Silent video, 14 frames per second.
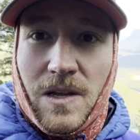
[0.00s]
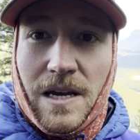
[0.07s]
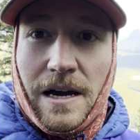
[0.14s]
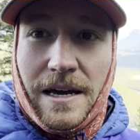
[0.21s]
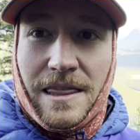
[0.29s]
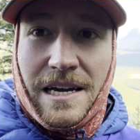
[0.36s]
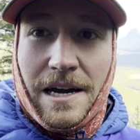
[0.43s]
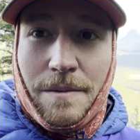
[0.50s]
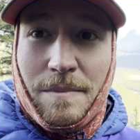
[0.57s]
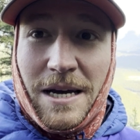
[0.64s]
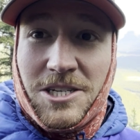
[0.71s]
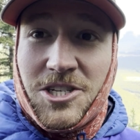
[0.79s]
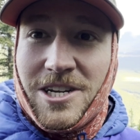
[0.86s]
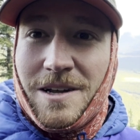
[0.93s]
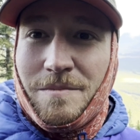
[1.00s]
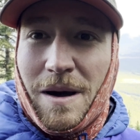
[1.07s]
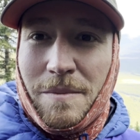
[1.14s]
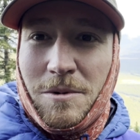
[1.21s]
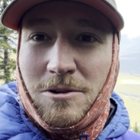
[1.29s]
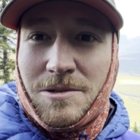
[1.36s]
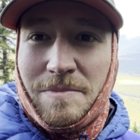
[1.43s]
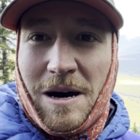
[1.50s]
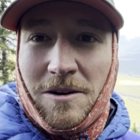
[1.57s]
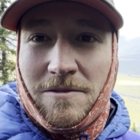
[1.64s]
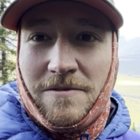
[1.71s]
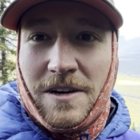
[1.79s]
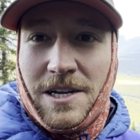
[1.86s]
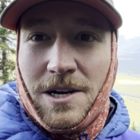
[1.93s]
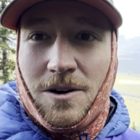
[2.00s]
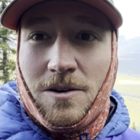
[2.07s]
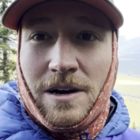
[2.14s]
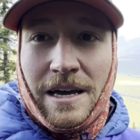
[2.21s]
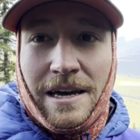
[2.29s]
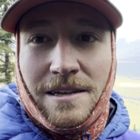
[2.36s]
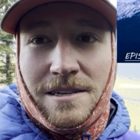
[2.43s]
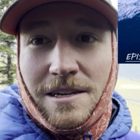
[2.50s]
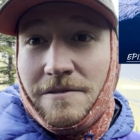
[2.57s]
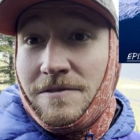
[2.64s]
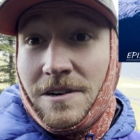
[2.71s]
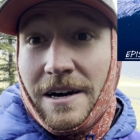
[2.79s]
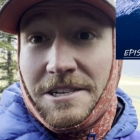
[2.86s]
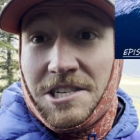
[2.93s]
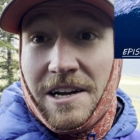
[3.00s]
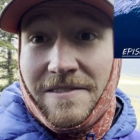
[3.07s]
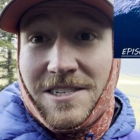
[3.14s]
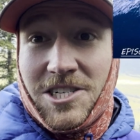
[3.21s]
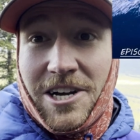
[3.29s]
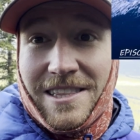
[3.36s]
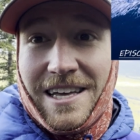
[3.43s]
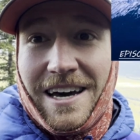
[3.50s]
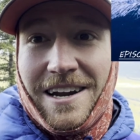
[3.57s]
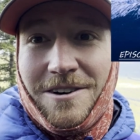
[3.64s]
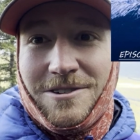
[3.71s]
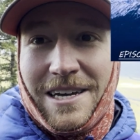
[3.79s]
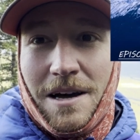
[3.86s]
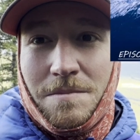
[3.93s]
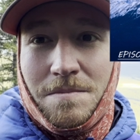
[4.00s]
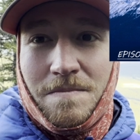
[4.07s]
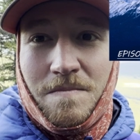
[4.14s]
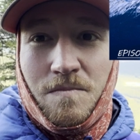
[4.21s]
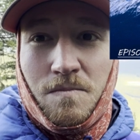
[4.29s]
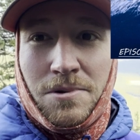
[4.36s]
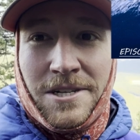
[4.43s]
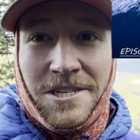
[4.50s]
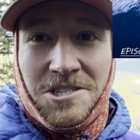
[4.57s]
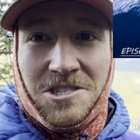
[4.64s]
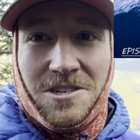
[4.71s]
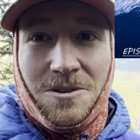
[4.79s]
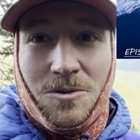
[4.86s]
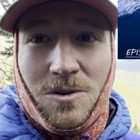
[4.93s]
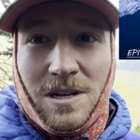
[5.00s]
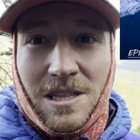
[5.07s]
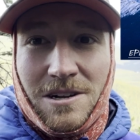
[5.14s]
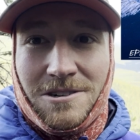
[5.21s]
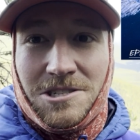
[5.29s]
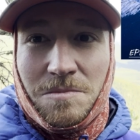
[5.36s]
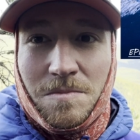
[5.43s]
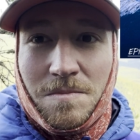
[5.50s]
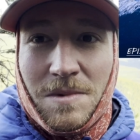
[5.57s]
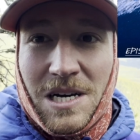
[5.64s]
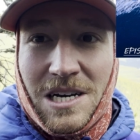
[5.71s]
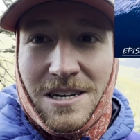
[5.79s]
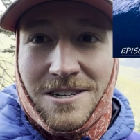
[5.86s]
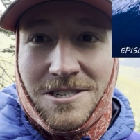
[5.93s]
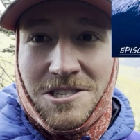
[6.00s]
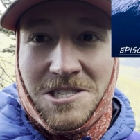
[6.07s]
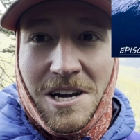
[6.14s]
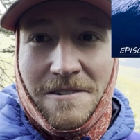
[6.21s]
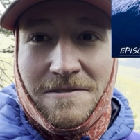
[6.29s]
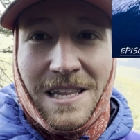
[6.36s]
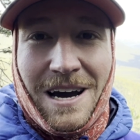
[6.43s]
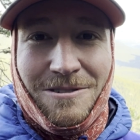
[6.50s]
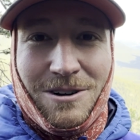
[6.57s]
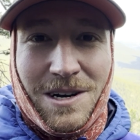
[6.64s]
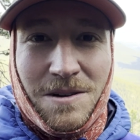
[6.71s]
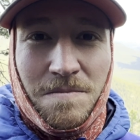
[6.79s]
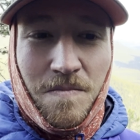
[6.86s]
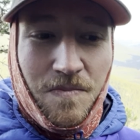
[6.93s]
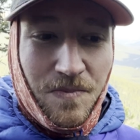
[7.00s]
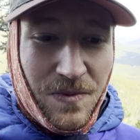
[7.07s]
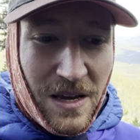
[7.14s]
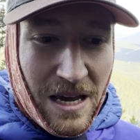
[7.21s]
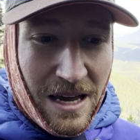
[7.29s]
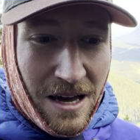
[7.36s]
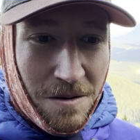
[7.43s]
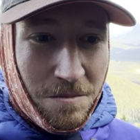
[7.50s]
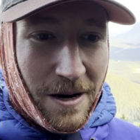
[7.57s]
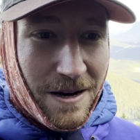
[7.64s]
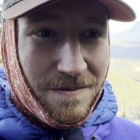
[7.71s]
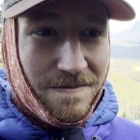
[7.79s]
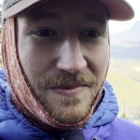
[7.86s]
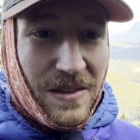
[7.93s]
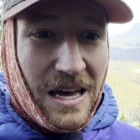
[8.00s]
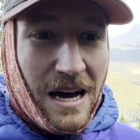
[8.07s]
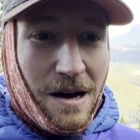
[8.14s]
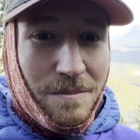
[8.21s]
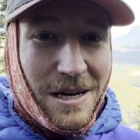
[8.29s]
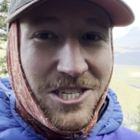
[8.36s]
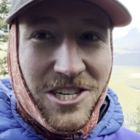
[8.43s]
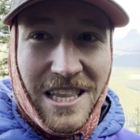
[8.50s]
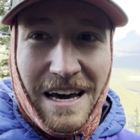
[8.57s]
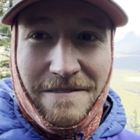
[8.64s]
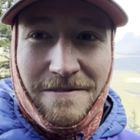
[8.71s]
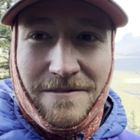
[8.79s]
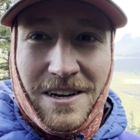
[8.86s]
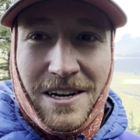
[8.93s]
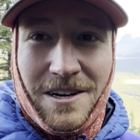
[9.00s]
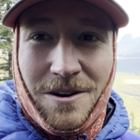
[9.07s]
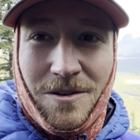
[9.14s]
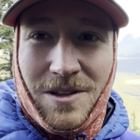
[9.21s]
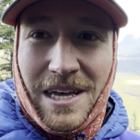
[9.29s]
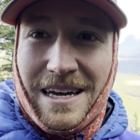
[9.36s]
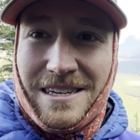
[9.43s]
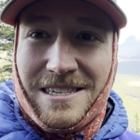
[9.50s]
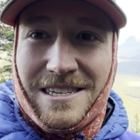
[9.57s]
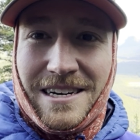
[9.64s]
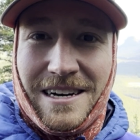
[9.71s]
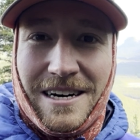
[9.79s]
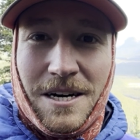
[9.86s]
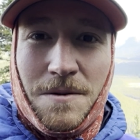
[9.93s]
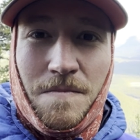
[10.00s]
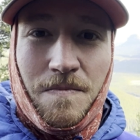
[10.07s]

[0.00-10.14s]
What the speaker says: I think I mentioned in my Moose Mountain video, and if you guys haven't checked that out yet, please do. There's some good stuff in that one. But I mentioned that video that